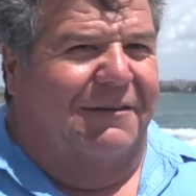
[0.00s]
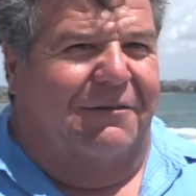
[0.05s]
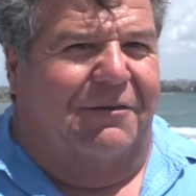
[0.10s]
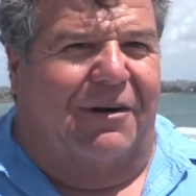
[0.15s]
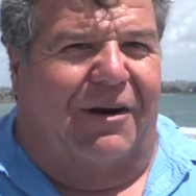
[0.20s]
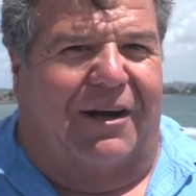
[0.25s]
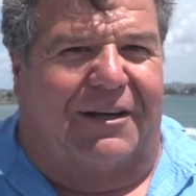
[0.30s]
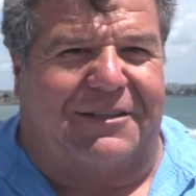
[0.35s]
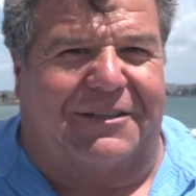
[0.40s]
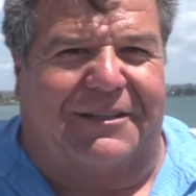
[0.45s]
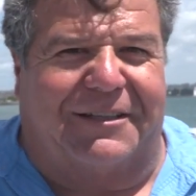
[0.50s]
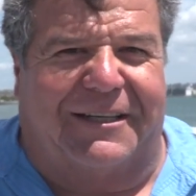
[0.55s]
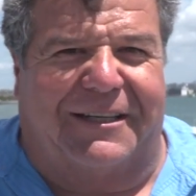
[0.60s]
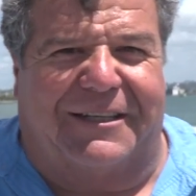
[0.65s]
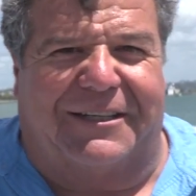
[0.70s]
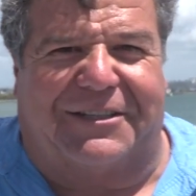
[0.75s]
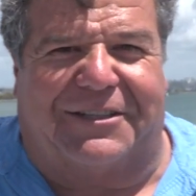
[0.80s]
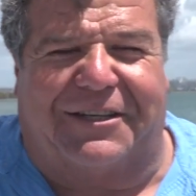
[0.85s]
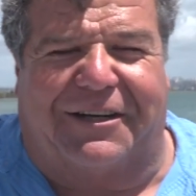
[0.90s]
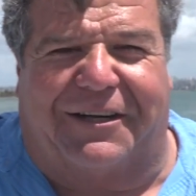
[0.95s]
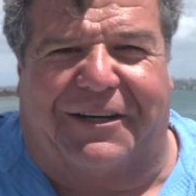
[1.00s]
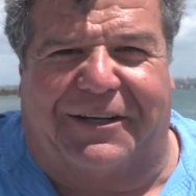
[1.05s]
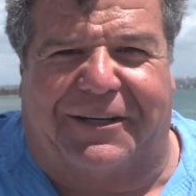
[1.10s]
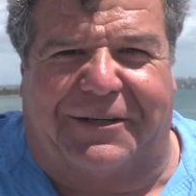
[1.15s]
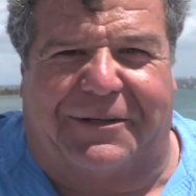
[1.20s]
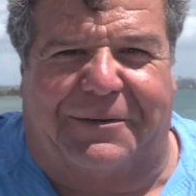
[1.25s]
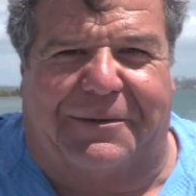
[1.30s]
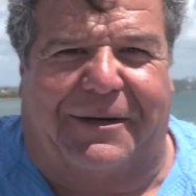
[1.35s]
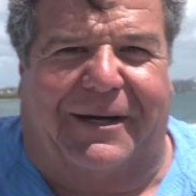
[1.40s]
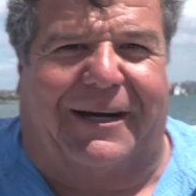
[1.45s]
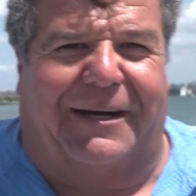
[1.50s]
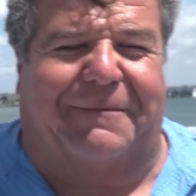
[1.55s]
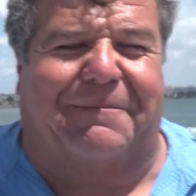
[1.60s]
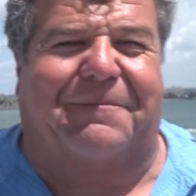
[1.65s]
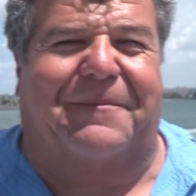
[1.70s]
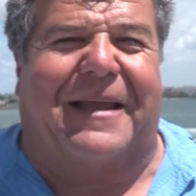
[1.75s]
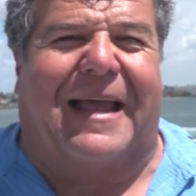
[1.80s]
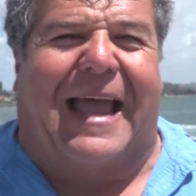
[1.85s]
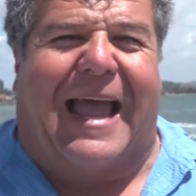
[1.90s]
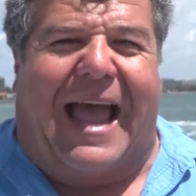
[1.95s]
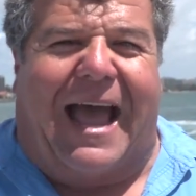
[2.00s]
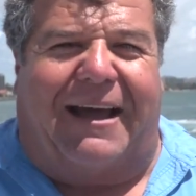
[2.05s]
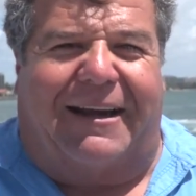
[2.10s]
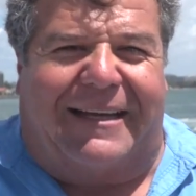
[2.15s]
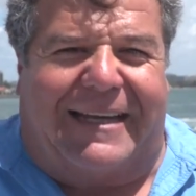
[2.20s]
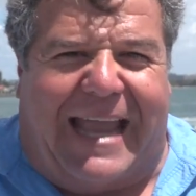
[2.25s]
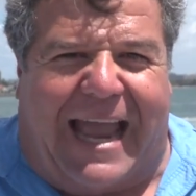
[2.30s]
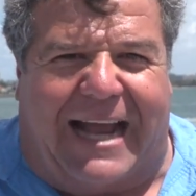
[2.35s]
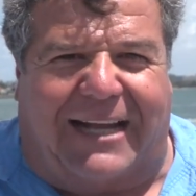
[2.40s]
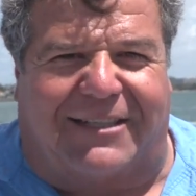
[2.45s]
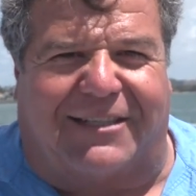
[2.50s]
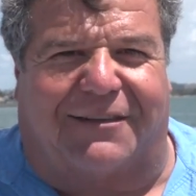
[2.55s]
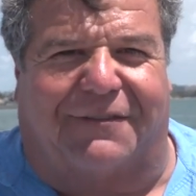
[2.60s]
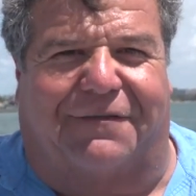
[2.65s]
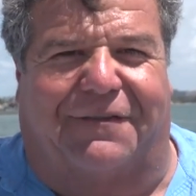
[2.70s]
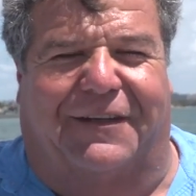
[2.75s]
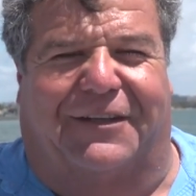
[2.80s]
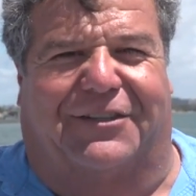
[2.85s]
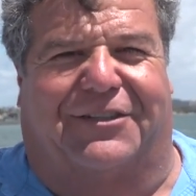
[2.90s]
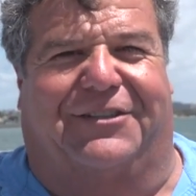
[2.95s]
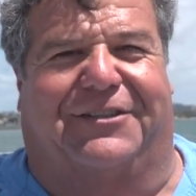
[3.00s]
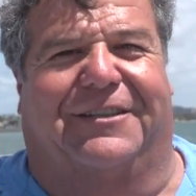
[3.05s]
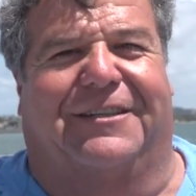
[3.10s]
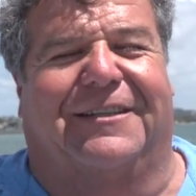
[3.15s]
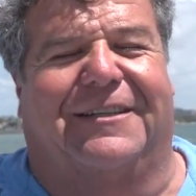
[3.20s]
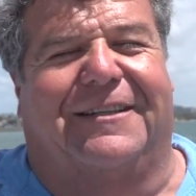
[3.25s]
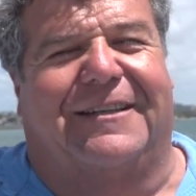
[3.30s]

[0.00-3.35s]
We're also gonna show you how to catch the fish.